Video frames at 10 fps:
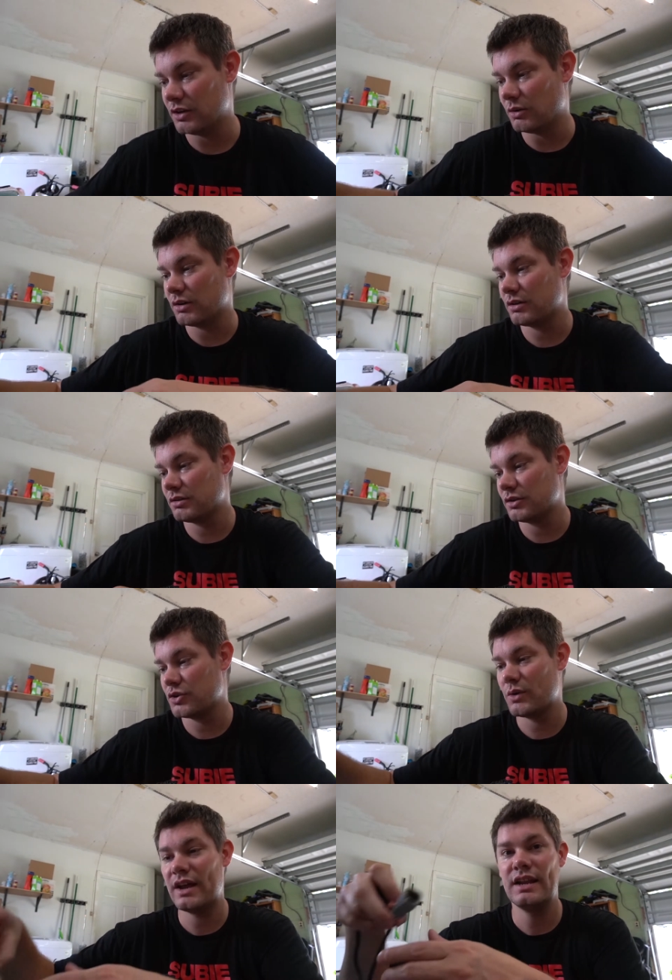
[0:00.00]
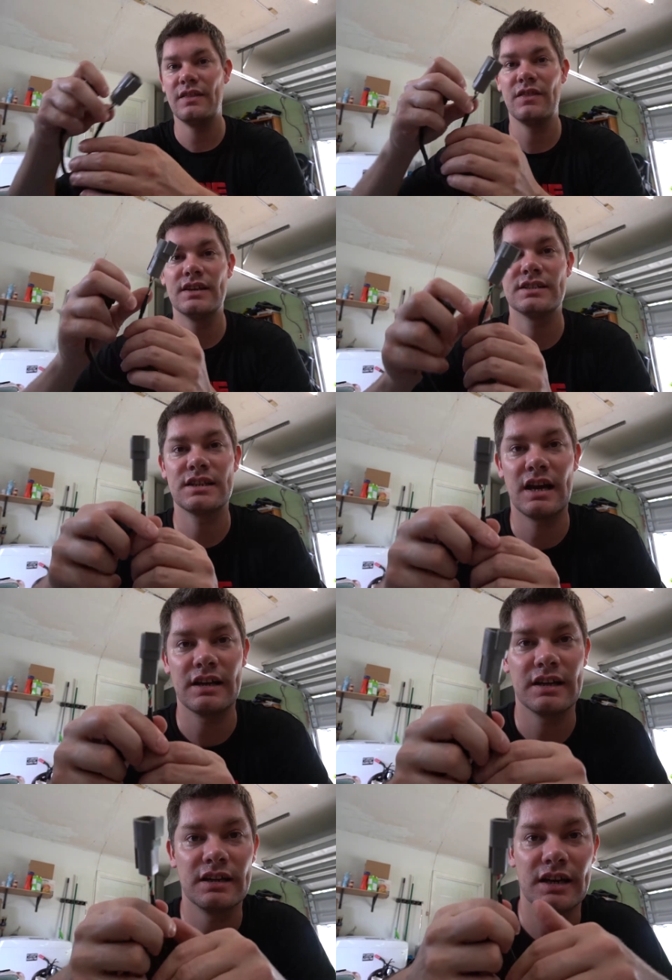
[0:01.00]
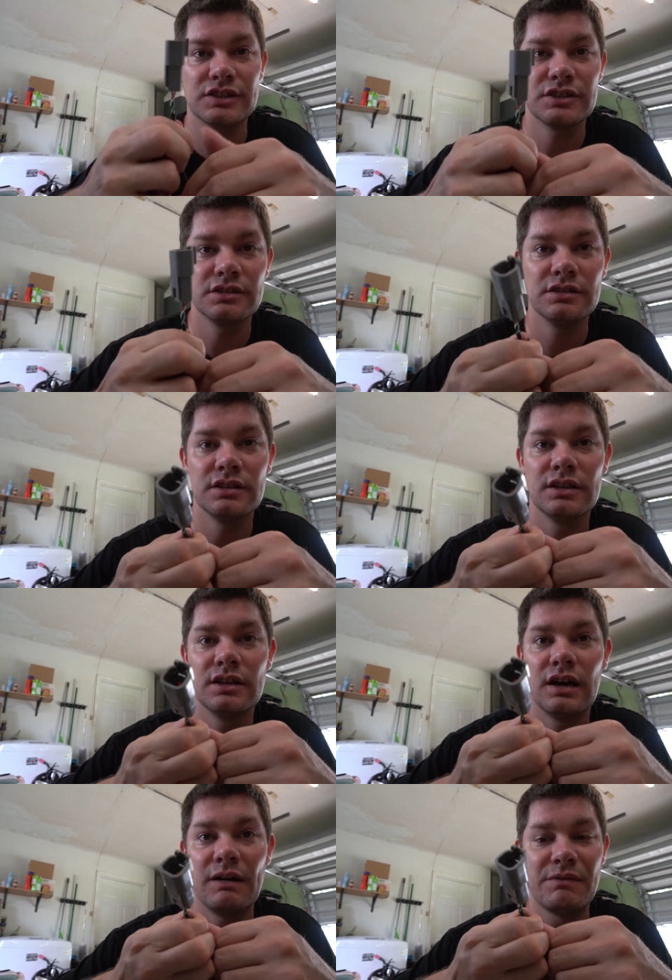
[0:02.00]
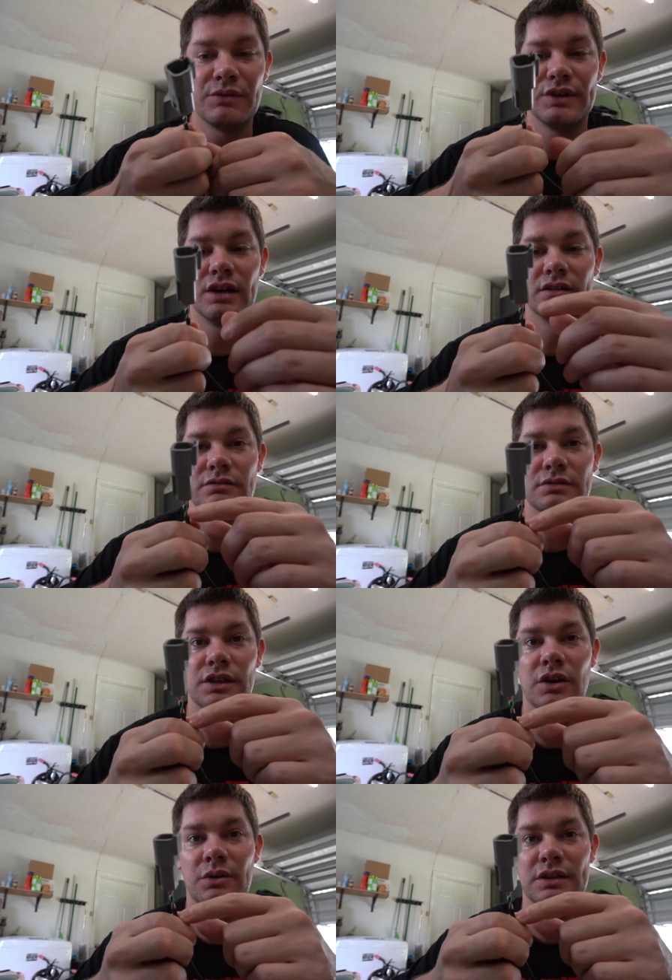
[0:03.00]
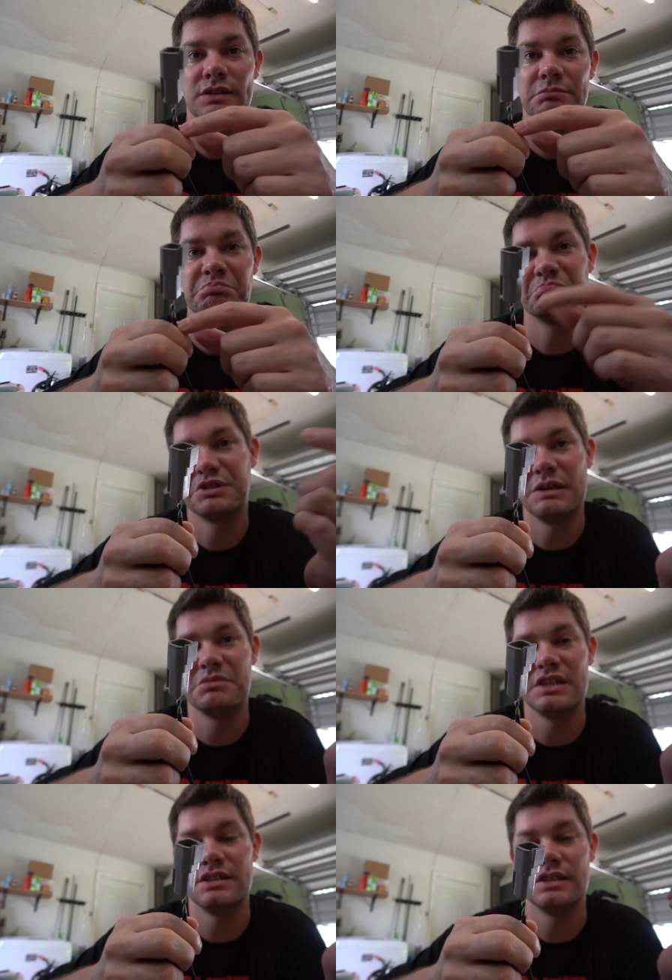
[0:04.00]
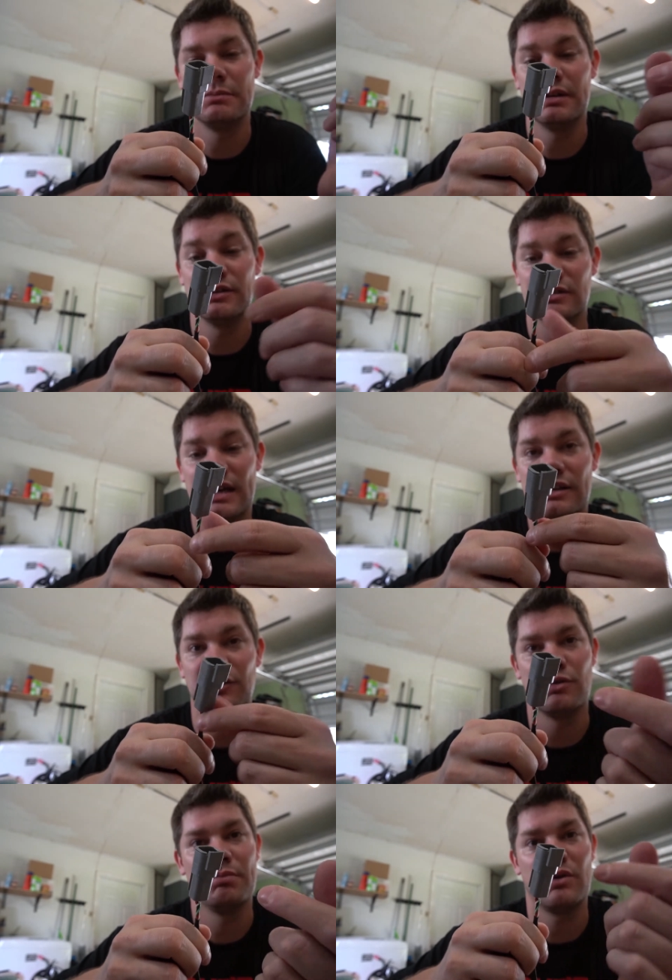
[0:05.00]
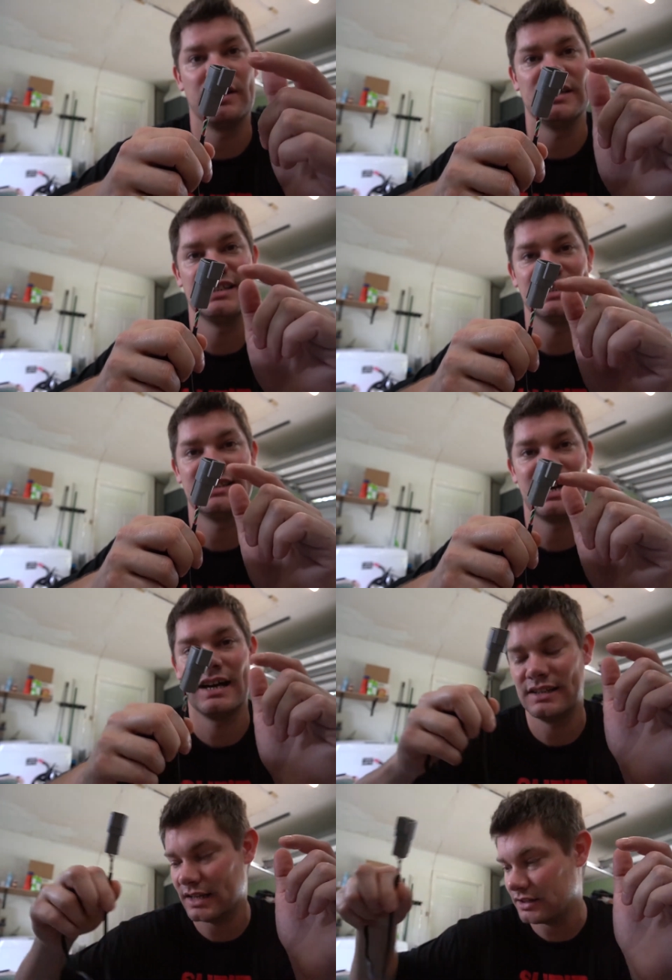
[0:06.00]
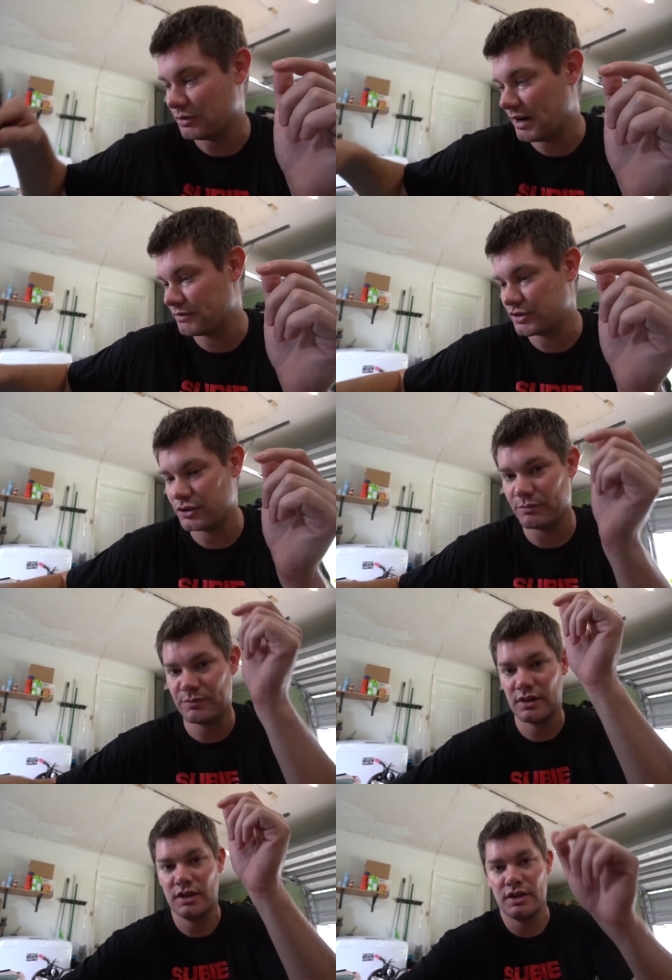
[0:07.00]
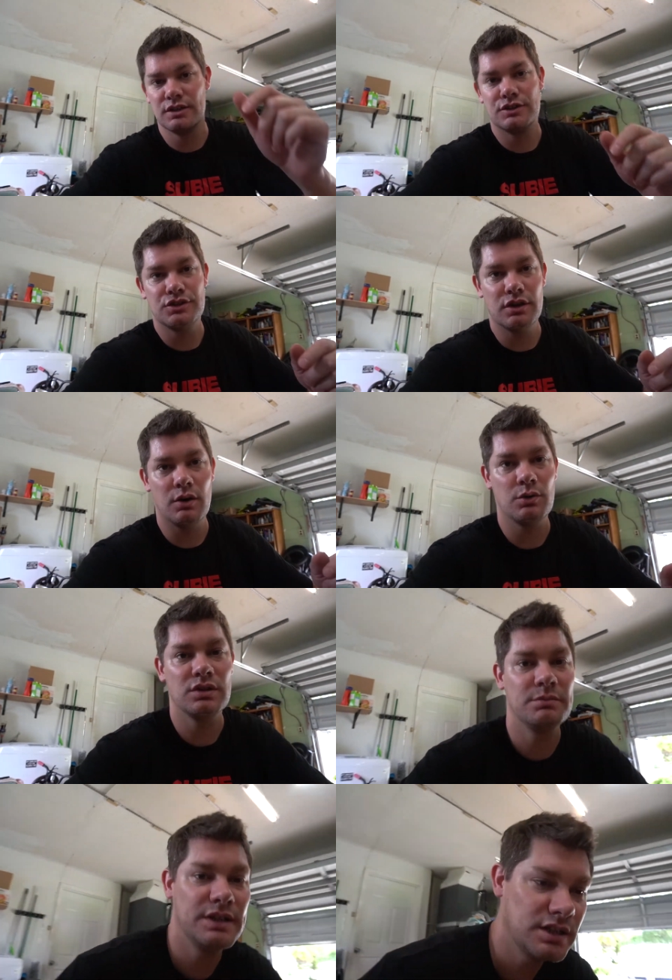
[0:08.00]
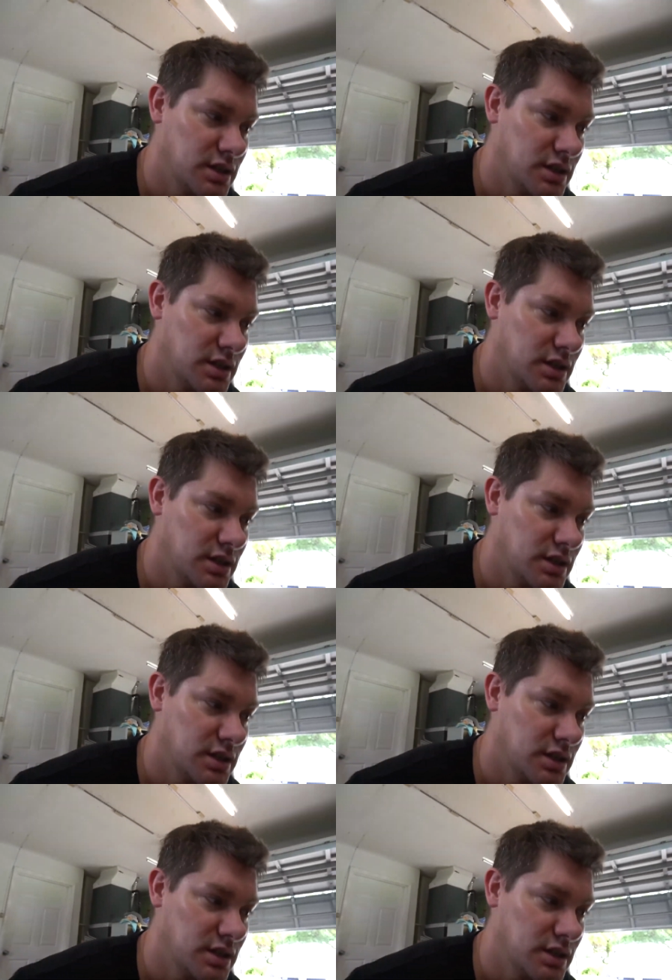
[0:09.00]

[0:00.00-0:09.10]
know, creating this kind of connection, I've never done. You know, seems easy, but there's a lot of little components inside that you have to do. So let me